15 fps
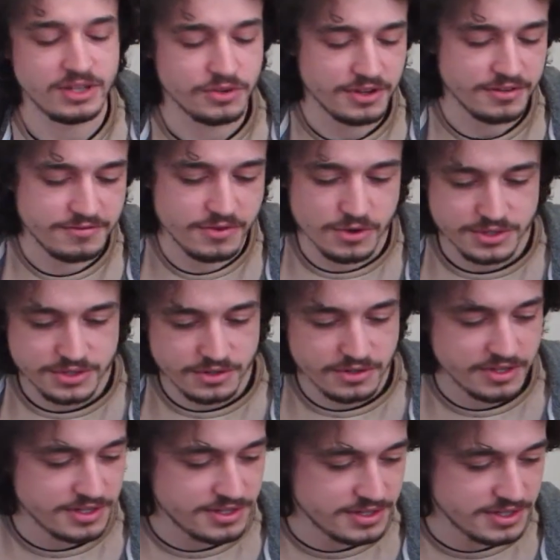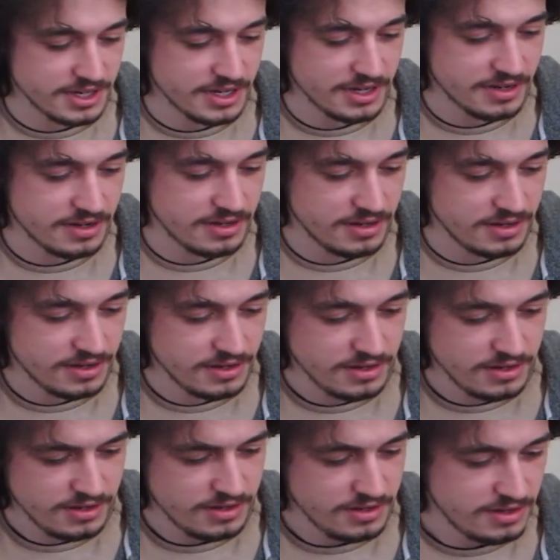looking forward to this
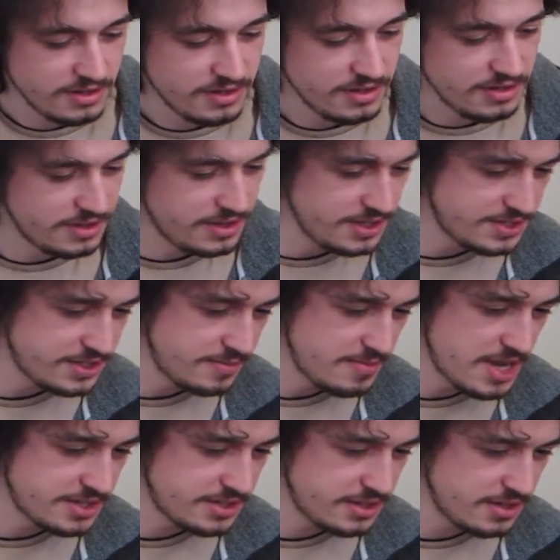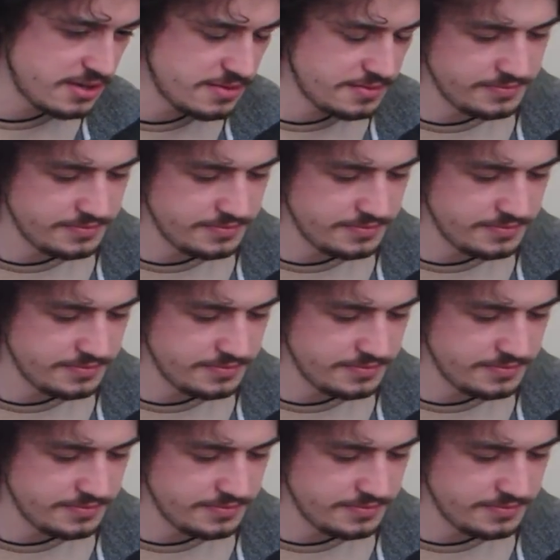this semester.